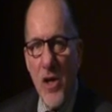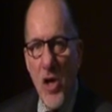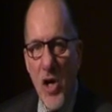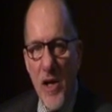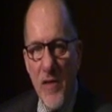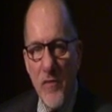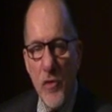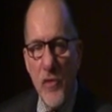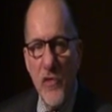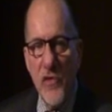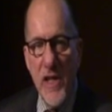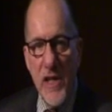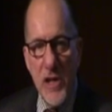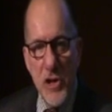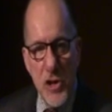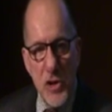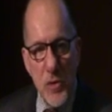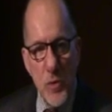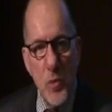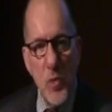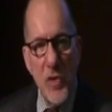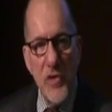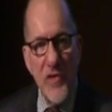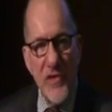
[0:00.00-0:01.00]

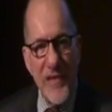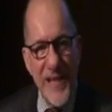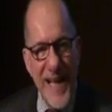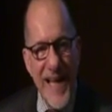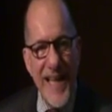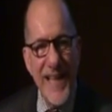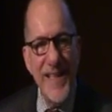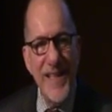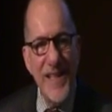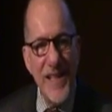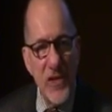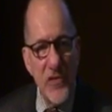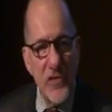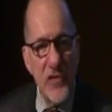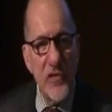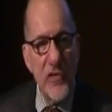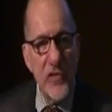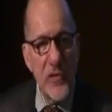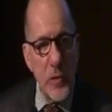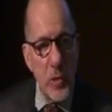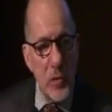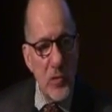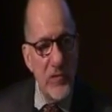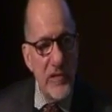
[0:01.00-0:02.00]
conversation was not
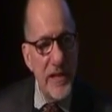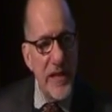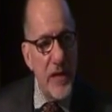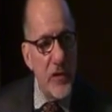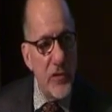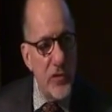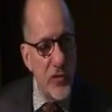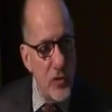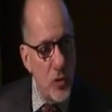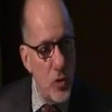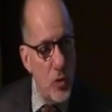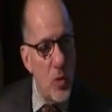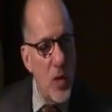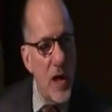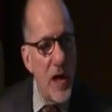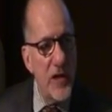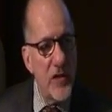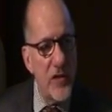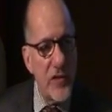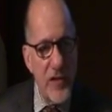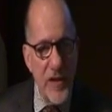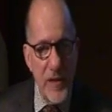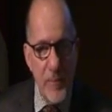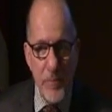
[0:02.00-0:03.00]
necessarily as
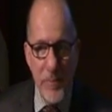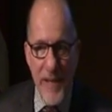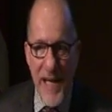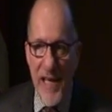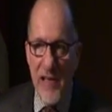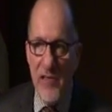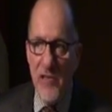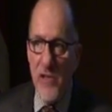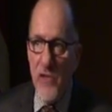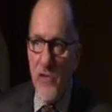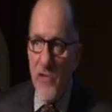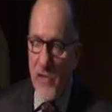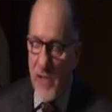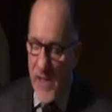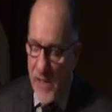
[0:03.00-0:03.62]
nuanced and balanced